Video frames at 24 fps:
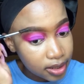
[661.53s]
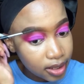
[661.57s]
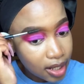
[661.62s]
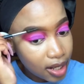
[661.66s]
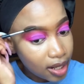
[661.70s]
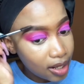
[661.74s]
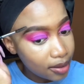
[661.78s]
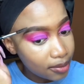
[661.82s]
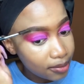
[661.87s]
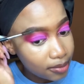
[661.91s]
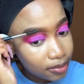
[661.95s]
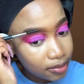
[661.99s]

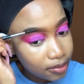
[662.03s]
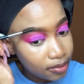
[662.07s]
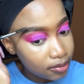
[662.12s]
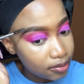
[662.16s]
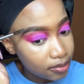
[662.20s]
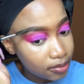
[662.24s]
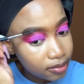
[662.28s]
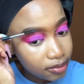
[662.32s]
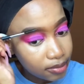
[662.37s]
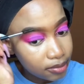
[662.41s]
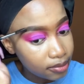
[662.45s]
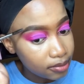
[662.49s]
come
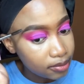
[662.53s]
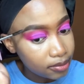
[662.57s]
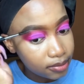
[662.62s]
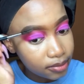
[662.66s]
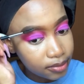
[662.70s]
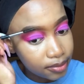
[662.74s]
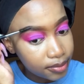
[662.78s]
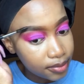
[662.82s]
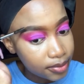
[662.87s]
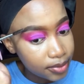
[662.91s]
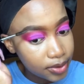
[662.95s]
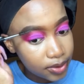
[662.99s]

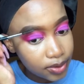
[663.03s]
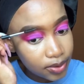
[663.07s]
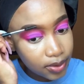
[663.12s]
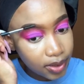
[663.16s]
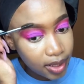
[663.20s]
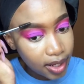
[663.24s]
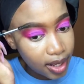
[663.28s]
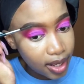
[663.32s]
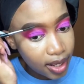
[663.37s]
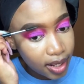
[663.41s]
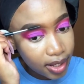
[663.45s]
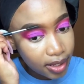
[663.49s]
to
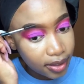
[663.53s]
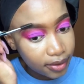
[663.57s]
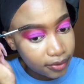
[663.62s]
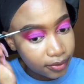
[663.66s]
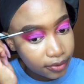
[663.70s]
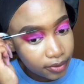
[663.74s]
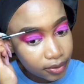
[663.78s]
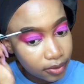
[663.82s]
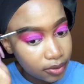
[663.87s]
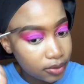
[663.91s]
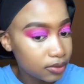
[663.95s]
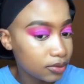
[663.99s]

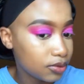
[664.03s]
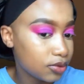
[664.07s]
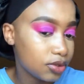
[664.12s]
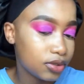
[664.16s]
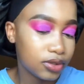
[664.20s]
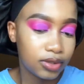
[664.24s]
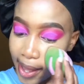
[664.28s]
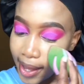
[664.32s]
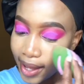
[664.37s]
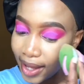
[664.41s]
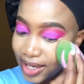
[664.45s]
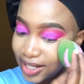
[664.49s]
life, you know.
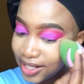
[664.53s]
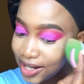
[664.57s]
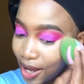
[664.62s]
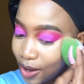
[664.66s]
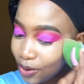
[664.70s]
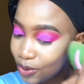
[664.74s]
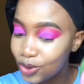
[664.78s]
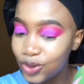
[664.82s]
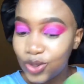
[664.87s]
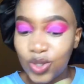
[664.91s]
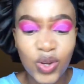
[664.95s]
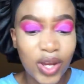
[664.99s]
And I
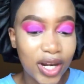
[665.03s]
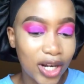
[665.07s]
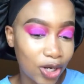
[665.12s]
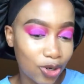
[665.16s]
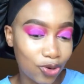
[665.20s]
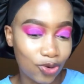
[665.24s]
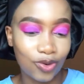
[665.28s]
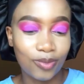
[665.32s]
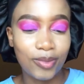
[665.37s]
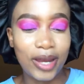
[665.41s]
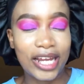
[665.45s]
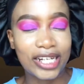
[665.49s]
also want to
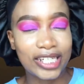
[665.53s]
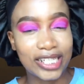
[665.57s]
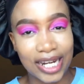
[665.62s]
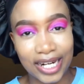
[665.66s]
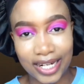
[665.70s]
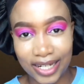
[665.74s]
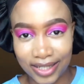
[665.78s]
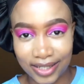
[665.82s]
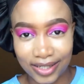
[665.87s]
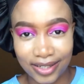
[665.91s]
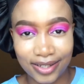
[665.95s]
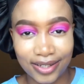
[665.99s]
grow my
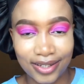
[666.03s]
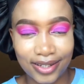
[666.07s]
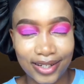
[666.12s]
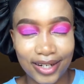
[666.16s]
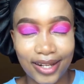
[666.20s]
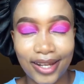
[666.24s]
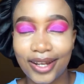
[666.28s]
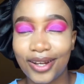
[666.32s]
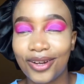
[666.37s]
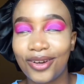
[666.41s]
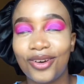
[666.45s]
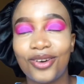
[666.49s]
channel.
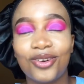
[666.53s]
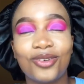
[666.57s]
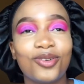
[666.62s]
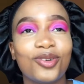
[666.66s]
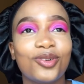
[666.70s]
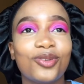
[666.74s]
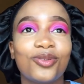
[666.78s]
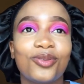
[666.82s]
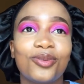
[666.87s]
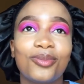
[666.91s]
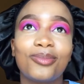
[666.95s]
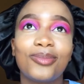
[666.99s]
Like,
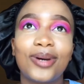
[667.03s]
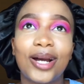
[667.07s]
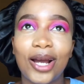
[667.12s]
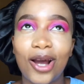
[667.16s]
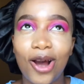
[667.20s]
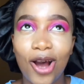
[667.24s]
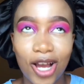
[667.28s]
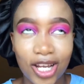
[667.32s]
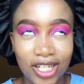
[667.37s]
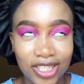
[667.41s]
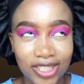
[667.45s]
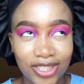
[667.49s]
oh my
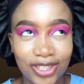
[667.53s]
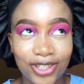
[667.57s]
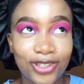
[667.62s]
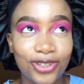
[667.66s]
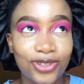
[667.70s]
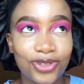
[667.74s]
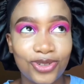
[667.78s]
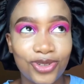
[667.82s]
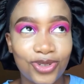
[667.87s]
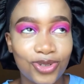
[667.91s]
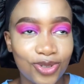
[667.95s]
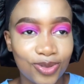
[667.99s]
gosh,
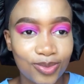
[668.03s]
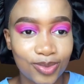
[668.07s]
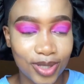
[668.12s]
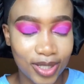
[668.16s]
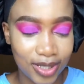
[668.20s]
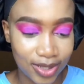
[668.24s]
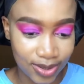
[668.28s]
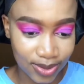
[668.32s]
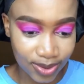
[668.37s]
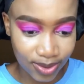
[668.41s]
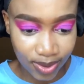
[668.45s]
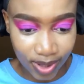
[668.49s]
YouTube
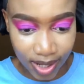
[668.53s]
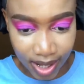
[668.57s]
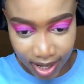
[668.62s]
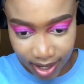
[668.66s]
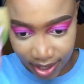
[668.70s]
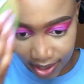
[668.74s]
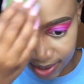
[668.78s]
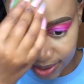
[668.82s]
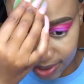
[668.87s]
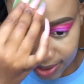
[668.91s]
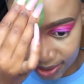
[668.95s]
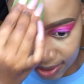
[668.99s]
is so
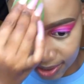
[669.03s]
hard.